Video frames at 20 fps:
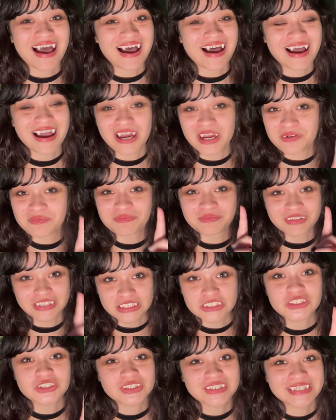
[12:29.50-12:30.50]
I'm
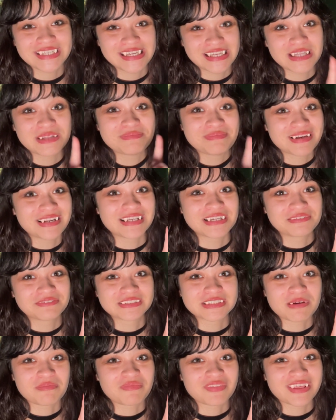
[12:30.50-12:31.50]
literally in the middle of
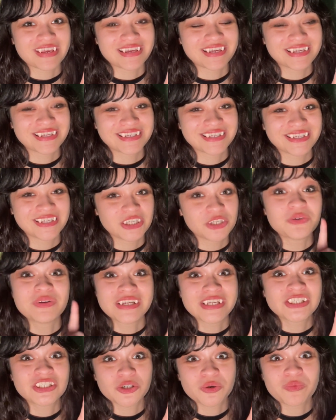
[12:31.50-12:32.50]
something. You
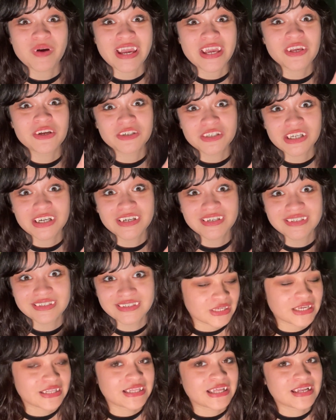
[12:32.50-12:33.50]
need to wait your
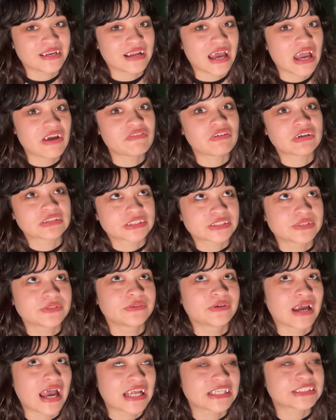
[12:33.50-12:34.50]
turn. And then I've
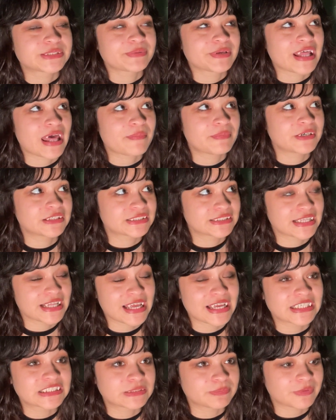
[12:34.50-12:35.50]
also had to be that person
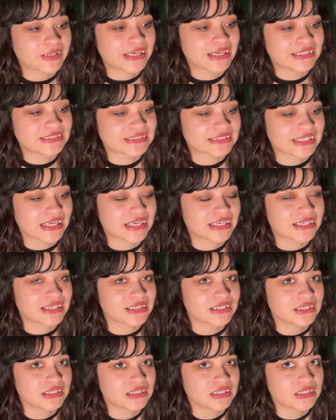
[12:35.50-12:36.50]
that explains
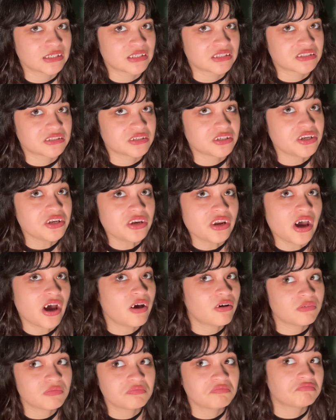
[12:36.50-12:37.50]
like,
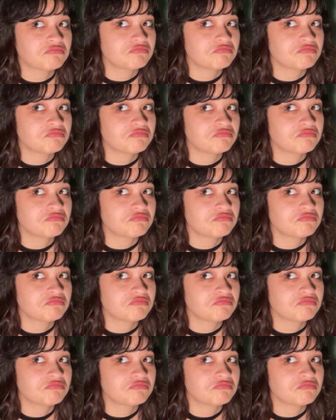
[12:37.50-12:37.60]
no,